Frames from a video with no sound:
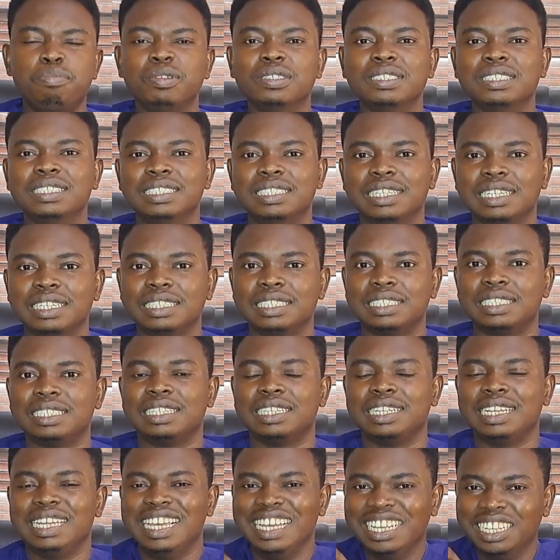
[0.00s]

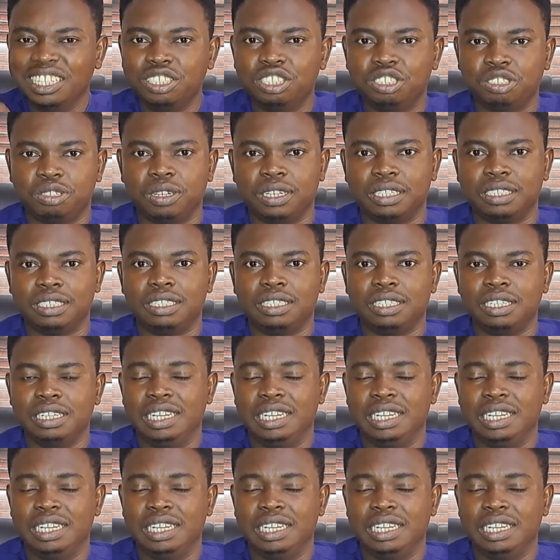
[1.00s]
possess interest.